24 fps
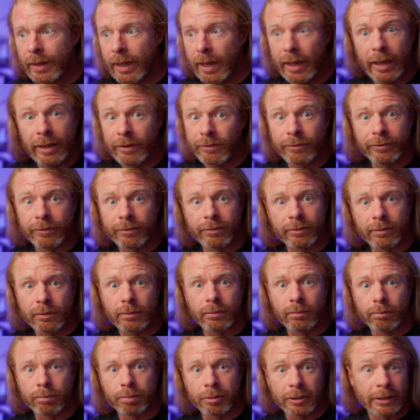is
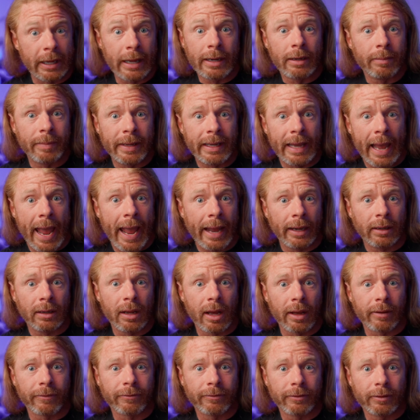pretend to be
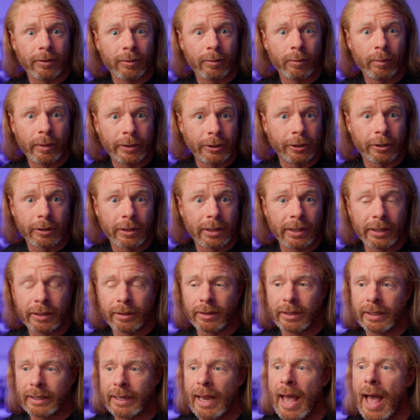handcuffed when you're
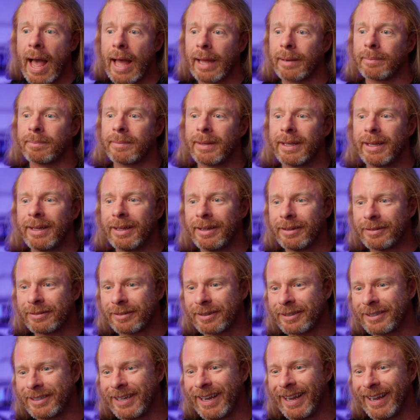clearly not.
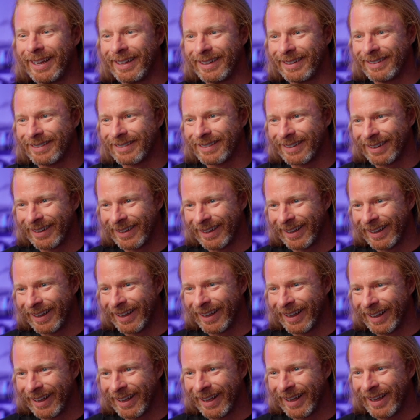So she's
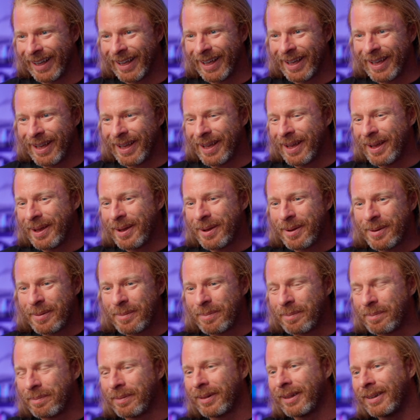
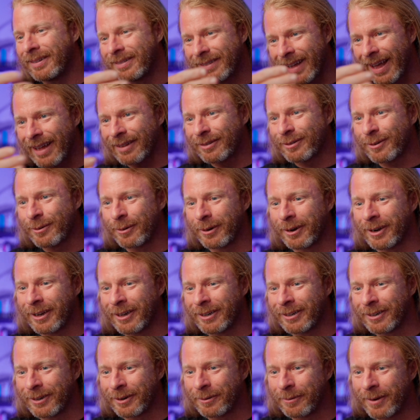police
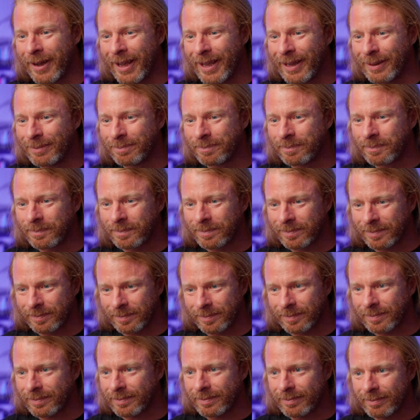escorting her away,
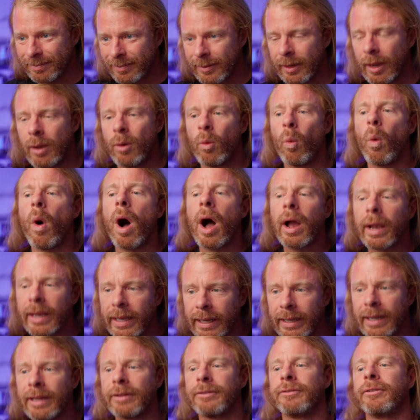
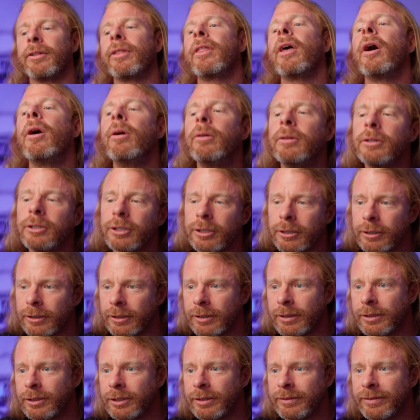walking as though
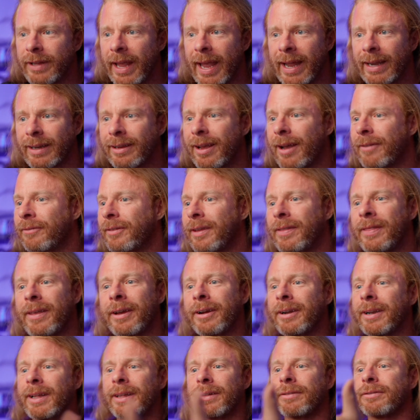she's handcuffed. And
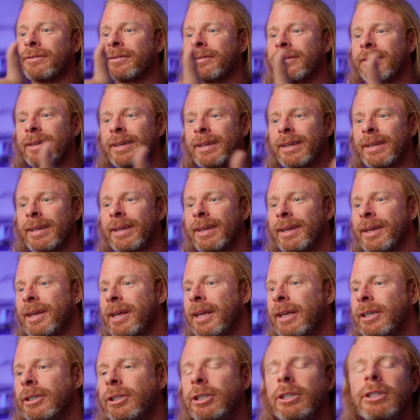there it is.
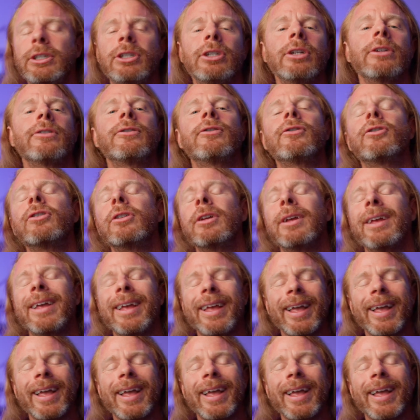She just,